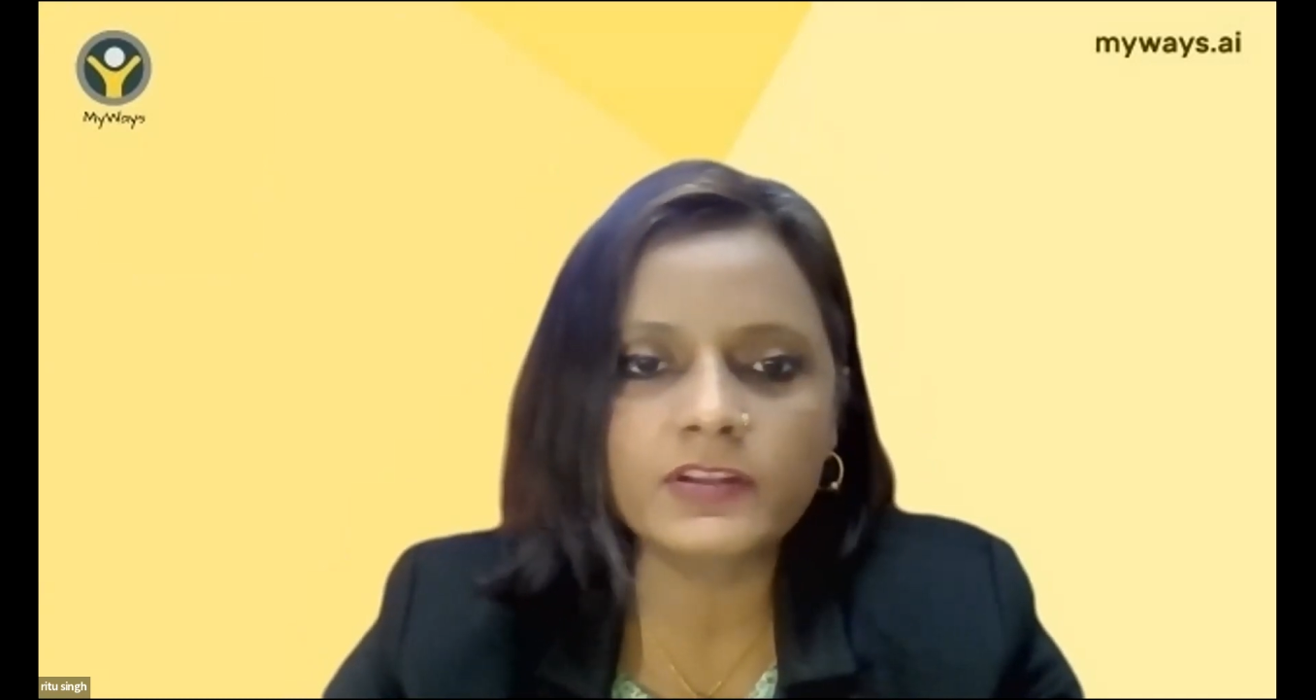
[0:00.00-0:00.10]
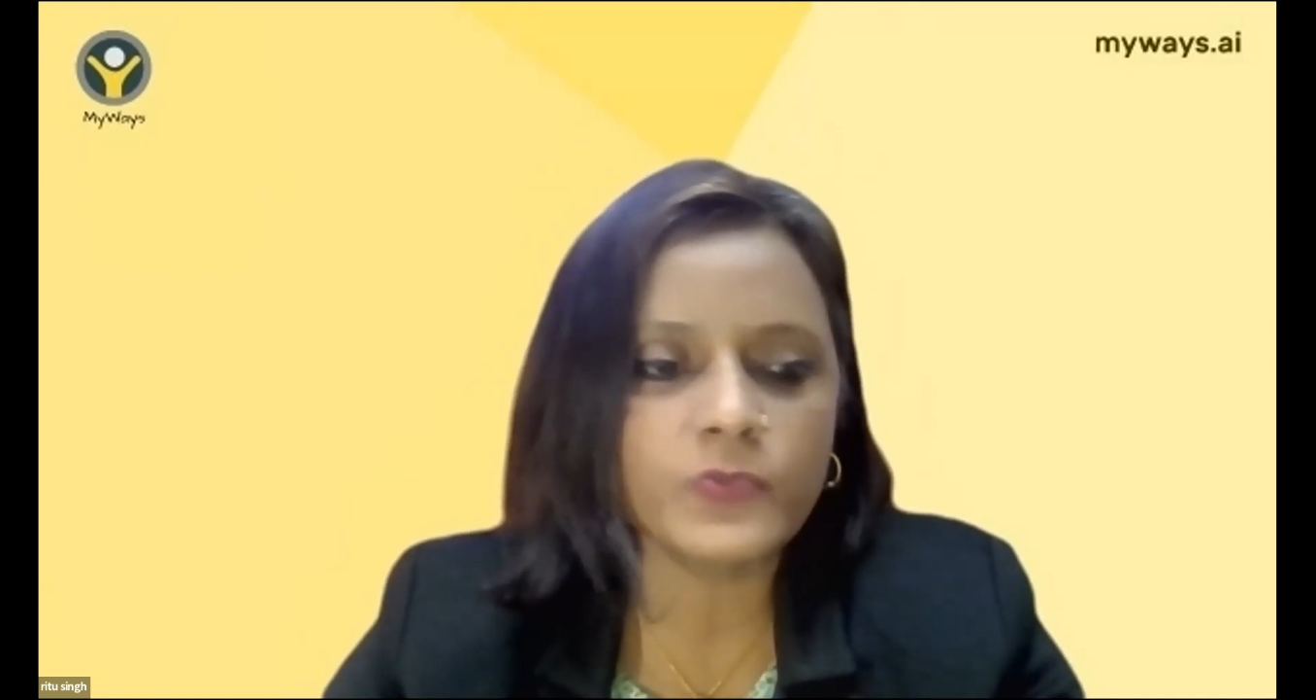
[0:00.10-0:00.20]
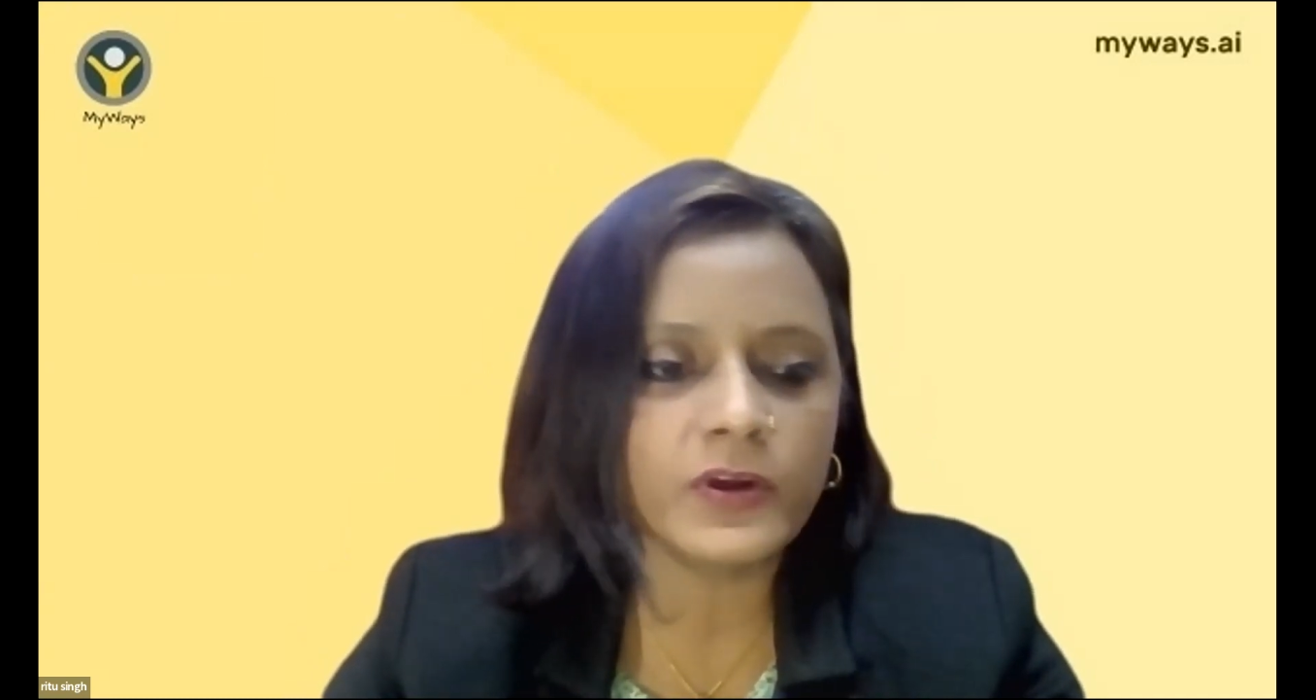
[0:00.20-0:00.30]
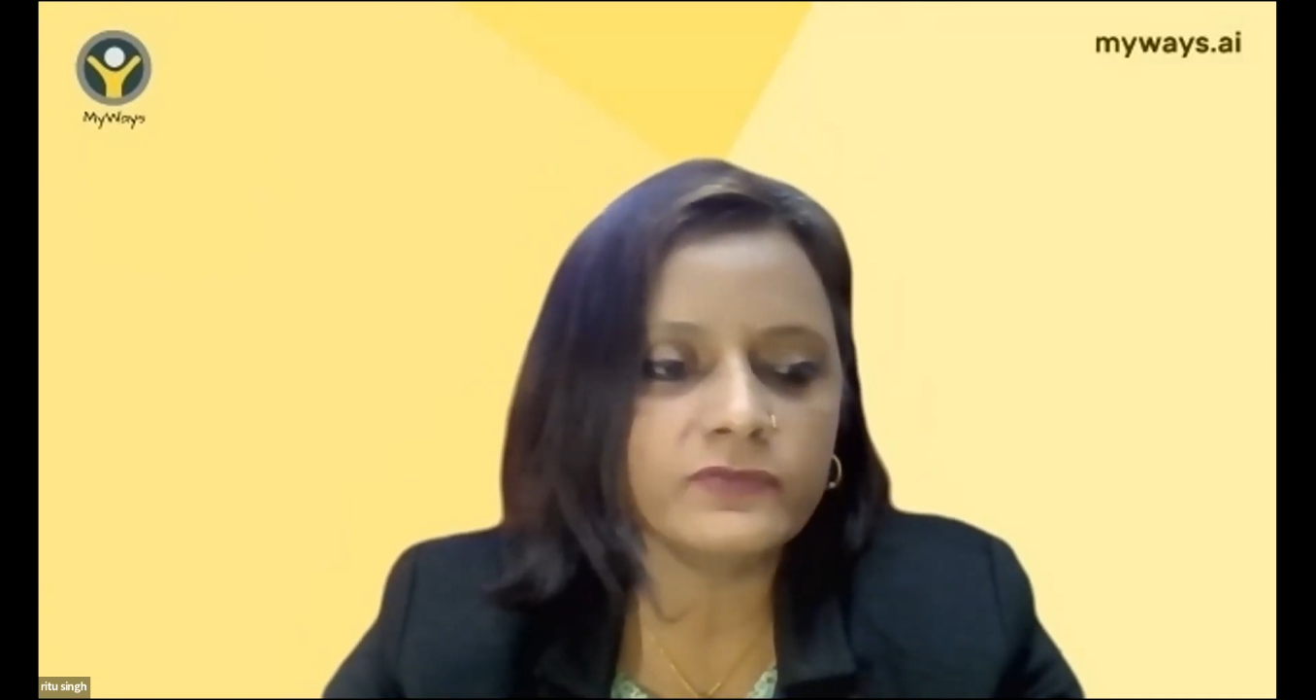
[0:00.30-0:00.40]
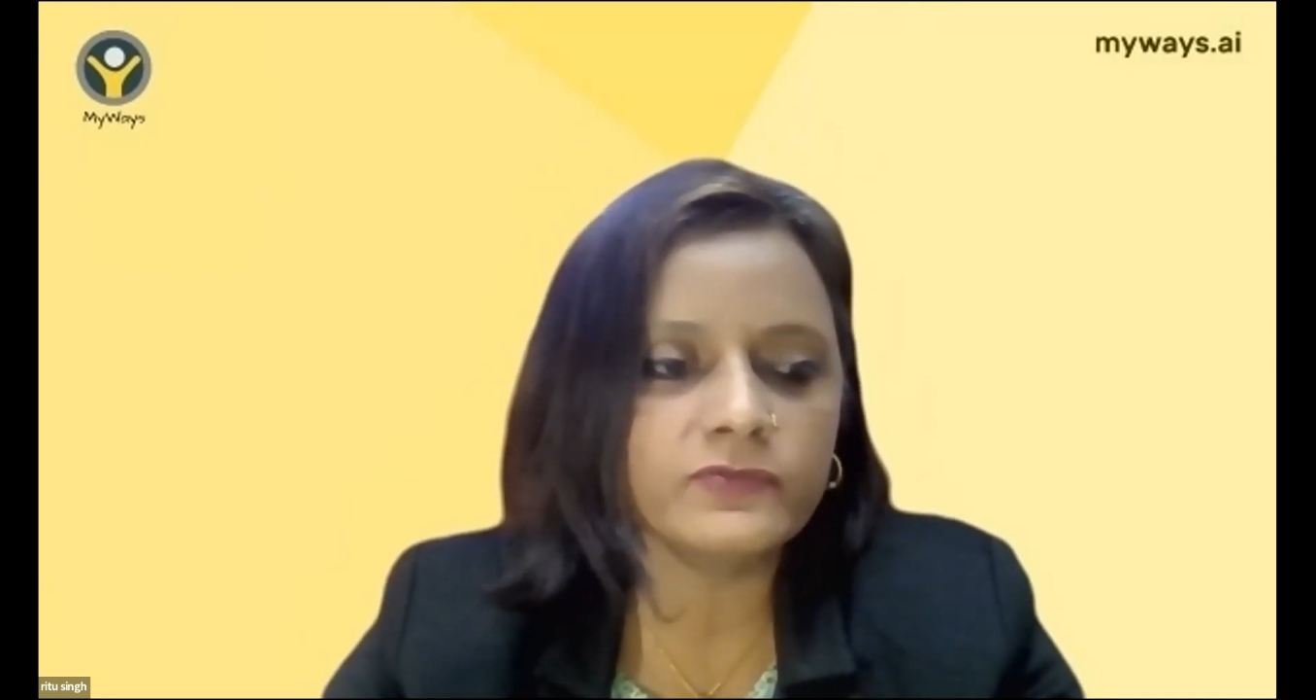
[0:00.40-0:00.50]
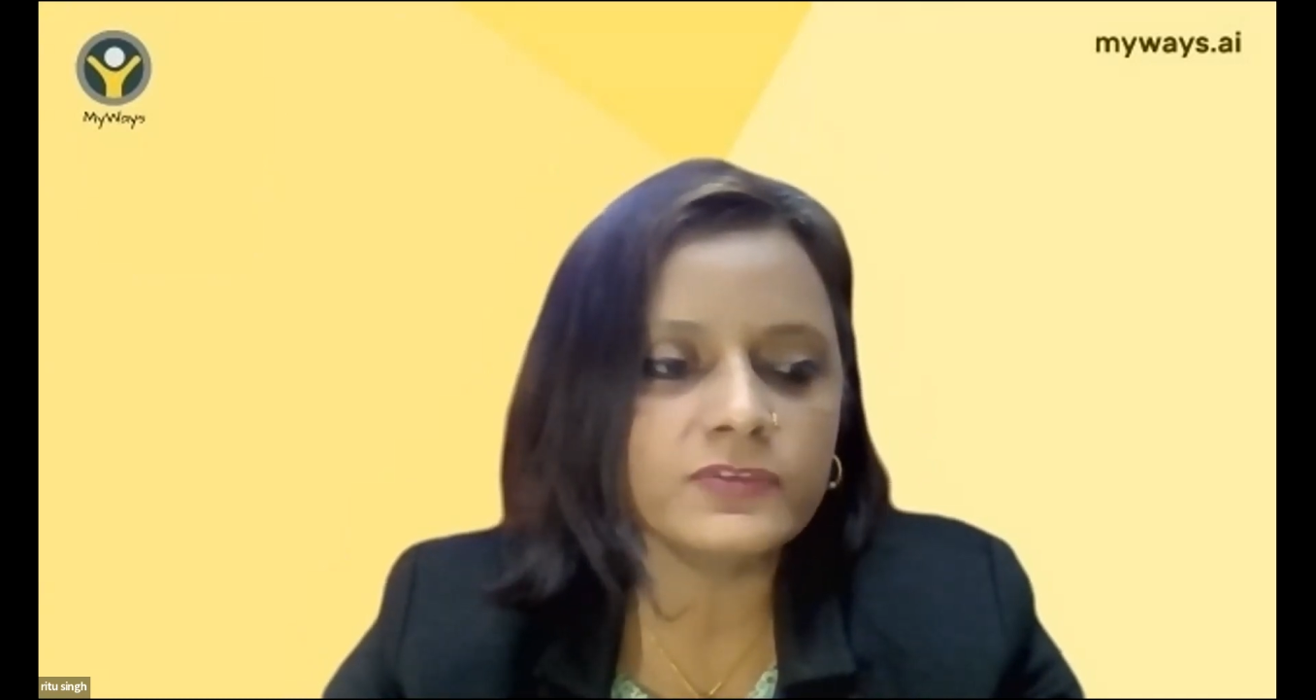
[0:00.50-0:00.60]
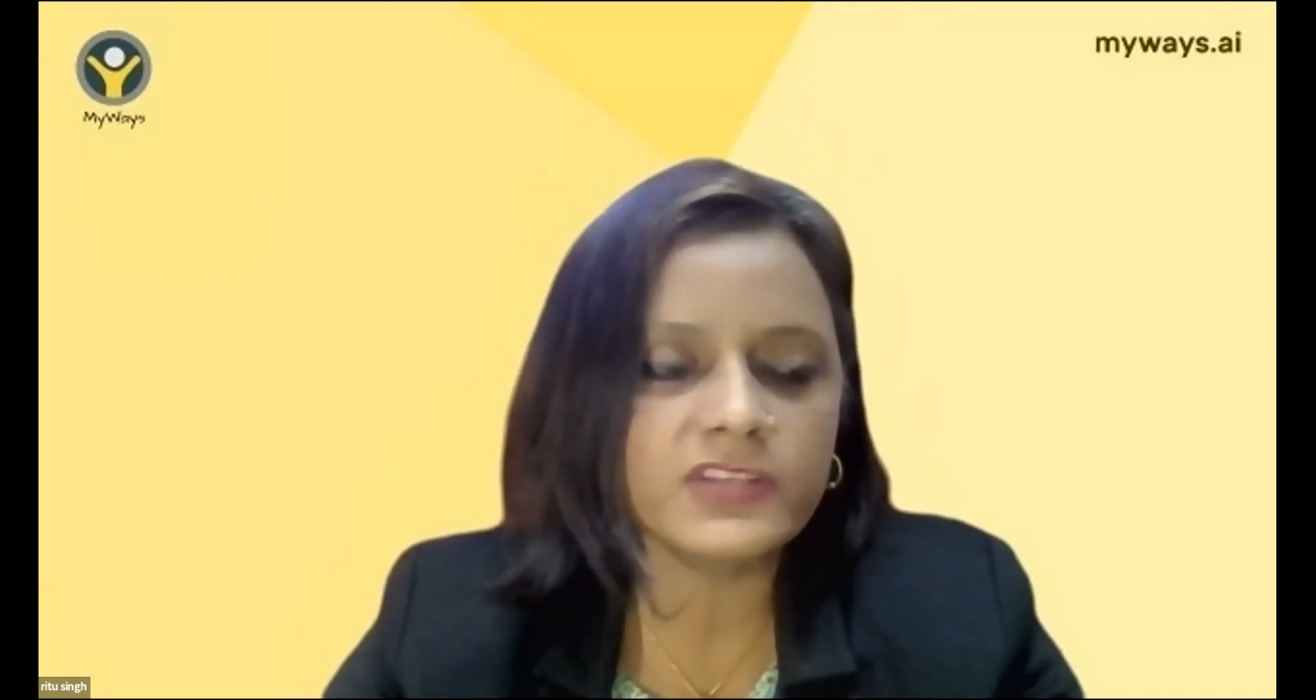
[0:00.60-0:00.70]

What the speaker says: this wonderful